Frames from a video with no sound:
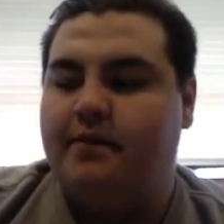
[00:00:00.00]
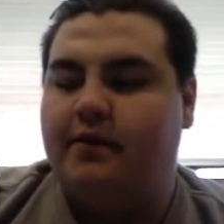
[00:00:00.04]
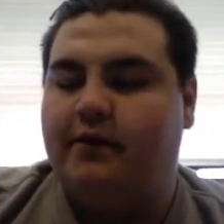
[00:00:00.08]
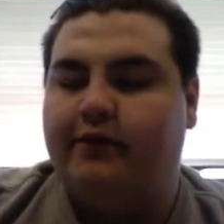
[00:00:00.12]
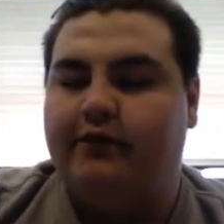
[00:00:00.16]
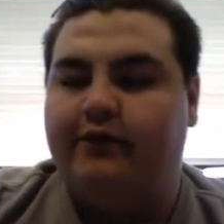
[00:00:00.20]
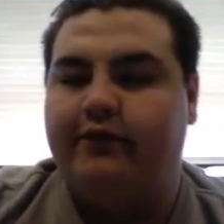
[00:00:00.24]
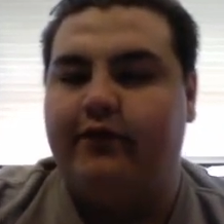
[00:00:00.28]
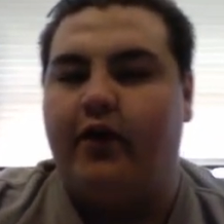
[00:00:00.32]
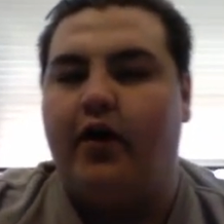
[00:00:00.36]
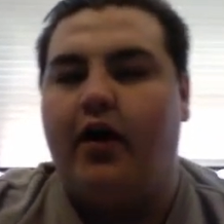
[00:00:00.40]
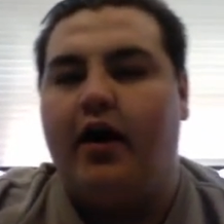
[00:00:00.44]

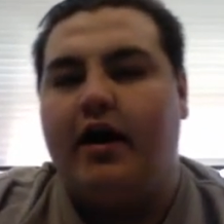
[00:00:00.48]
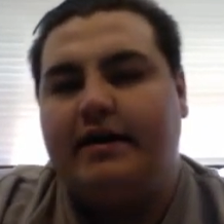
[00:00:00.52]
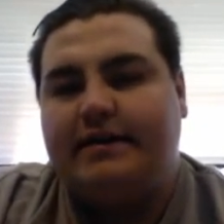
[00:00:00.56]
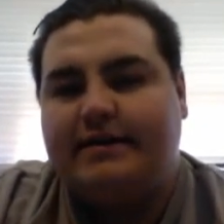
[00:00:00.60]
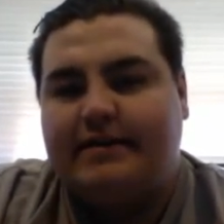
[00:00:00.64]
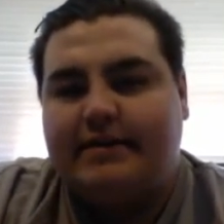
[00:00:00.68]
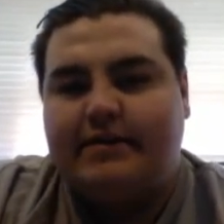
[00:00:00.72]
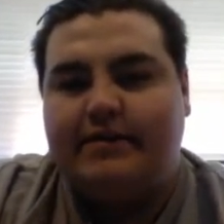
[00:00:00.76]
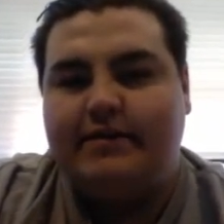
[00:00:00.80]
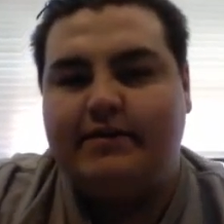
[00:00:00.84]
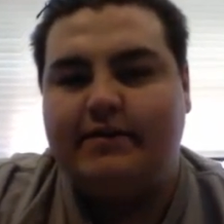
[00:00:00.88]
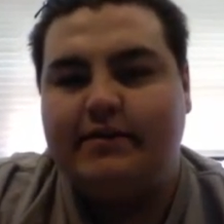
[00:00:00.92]

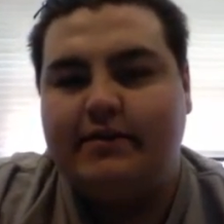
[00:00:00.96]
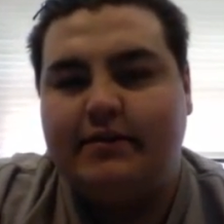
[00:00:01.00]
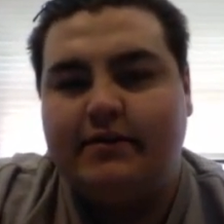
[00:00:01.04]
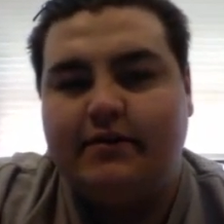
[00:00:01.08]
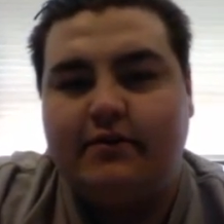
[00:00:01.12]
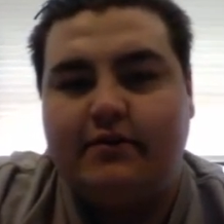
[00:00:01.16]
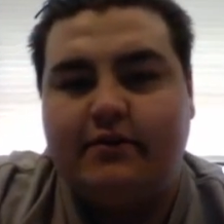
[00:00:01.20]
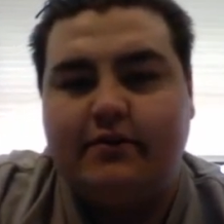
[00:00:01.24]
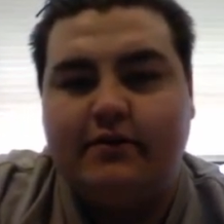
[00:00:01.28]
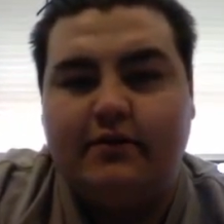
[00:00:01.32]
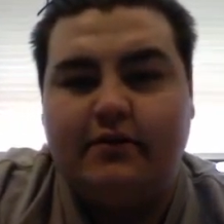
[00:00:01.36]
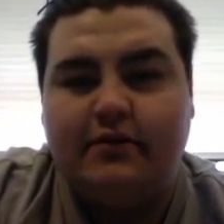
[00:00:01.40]
Frost's
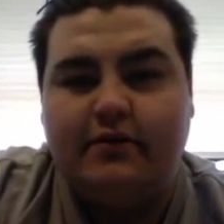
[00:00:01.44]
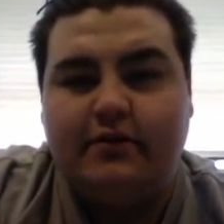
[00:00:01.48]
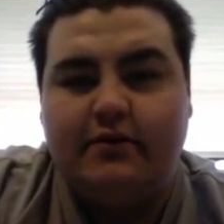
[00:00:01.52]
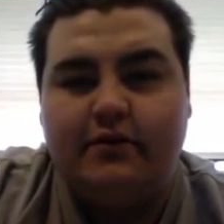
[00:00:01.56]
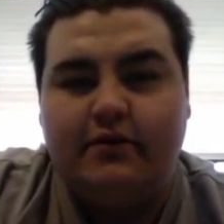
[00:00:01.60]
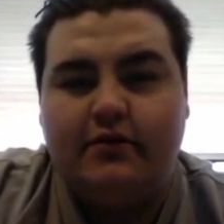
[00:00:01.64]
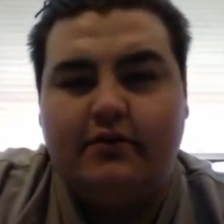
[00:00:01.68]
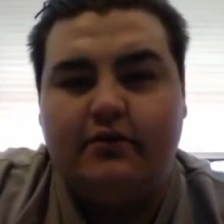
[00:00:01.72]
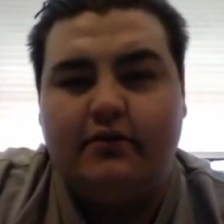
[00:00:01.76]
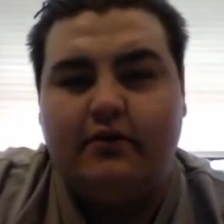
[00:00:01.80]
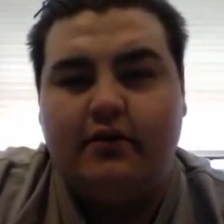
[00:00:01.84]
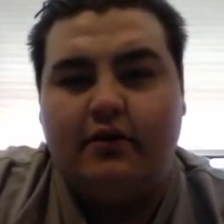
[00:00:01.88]

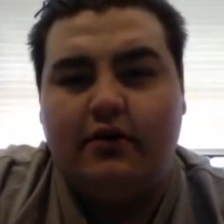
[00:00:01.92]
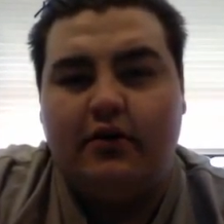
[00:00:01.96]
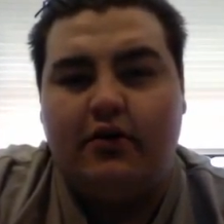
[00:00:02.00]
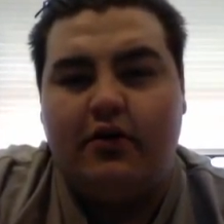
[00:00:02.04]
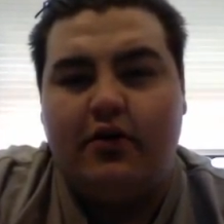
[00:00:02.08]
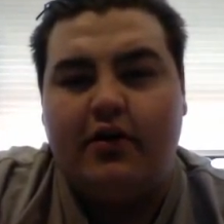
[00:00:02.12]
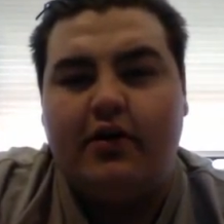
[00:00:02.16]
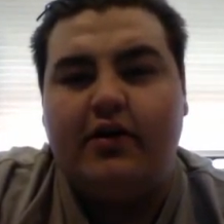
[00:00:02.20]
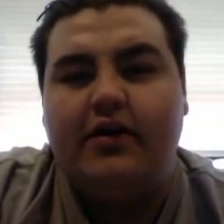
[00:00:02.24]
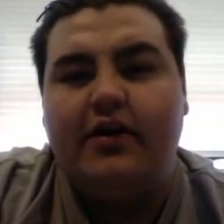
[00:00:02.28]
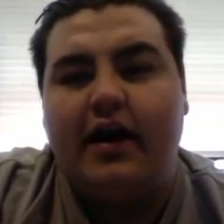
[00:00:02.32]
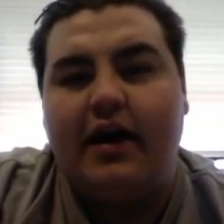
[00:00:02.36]

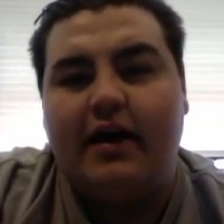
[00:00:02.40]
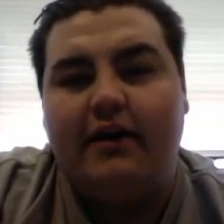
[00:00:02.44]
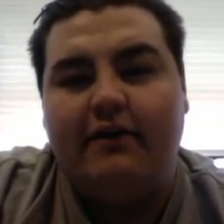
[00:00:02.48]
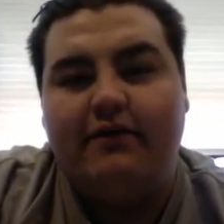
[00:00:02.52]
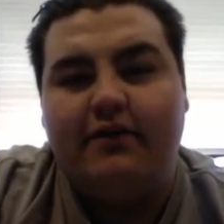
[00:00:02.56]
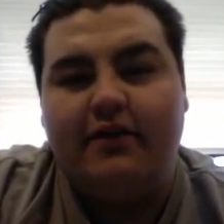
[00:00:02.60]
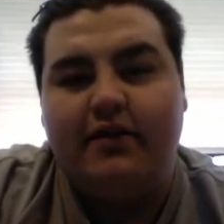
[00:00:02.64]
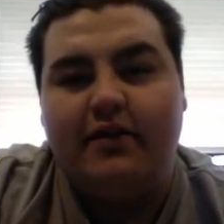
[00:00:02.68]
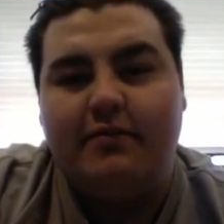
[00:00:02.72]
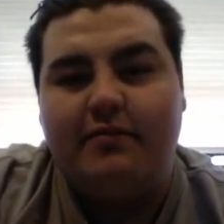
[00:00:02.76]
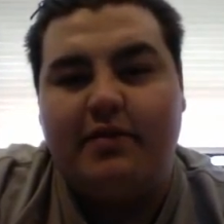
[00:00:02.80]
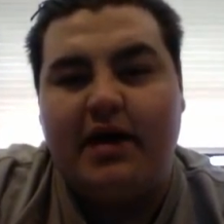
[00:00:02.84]
hook
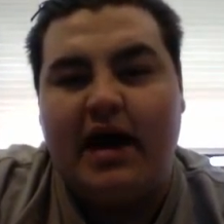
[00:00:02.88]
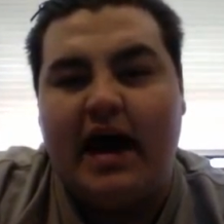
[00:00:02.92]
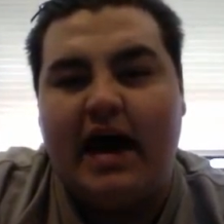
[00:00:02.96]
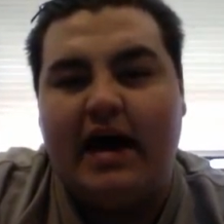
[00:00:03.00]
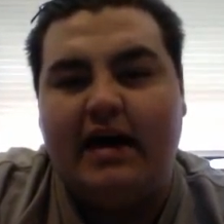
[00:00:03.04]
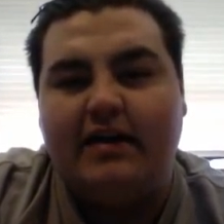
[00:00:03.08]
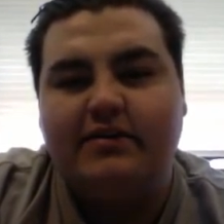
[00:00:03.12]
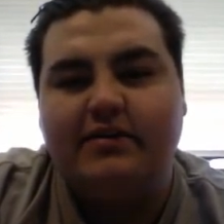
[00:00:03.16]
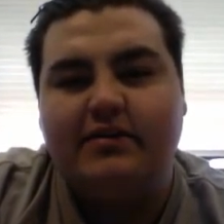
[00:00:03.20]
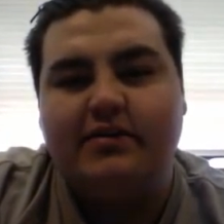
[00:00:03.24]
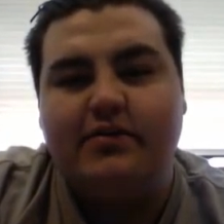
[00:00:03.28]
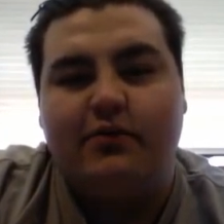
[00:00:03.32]
knife in the
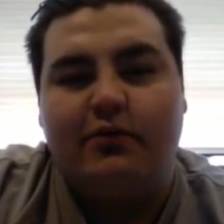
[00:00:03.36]
past.